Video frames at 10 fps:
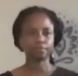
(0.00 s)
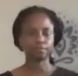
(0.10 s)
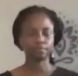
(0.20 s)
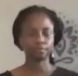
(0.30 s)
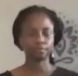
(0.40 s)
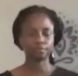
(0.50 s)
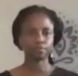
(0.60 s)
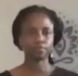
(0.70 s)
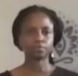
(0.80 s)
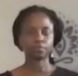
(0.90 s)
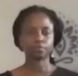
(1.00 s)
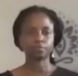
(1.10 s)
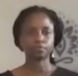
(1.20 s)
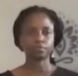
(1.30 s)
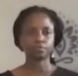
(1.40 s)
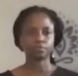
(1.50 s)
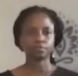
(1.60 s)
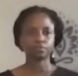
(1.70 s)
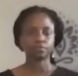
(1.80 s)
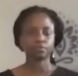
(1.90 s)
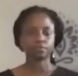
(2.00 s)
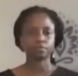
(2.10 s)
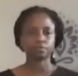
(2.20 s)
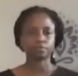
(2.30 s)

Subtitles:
[no speech]